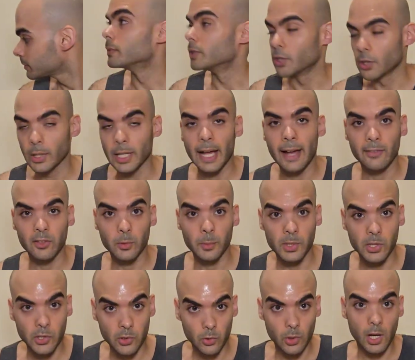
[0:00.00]
You're going to have to be
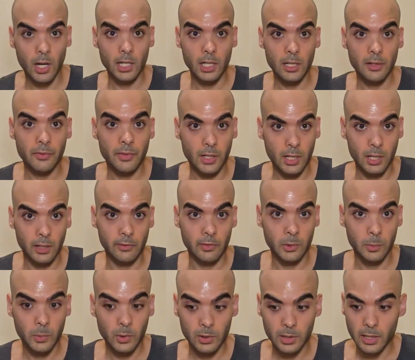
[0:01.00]
strong enough and
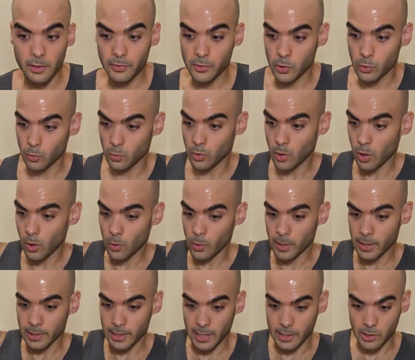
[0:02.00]
comfortable enough to go
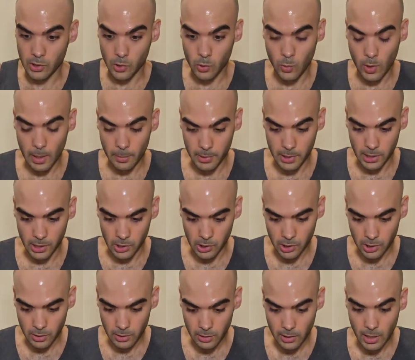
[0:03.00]
in that squat
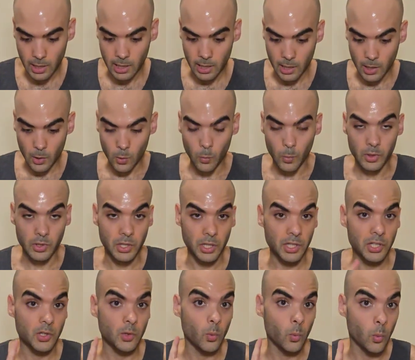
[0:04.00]
position with
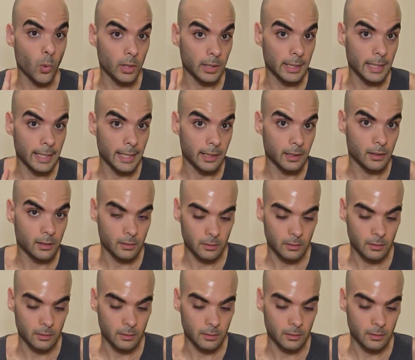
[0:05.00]
just the one leg.